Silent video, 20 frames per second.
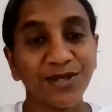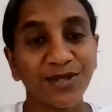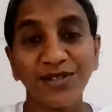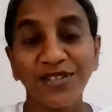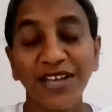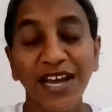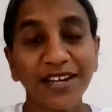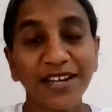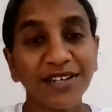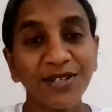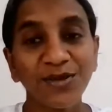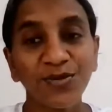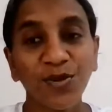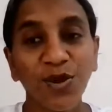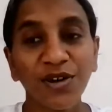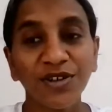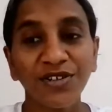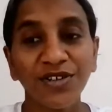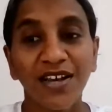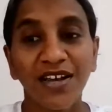So that is
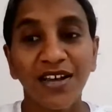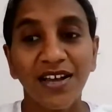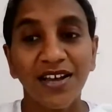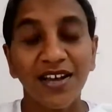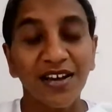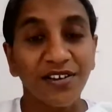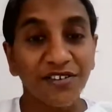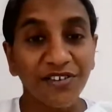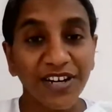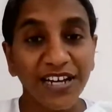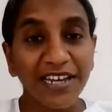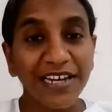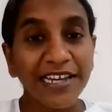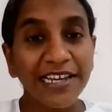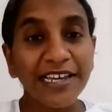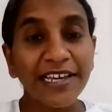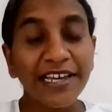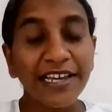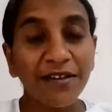what really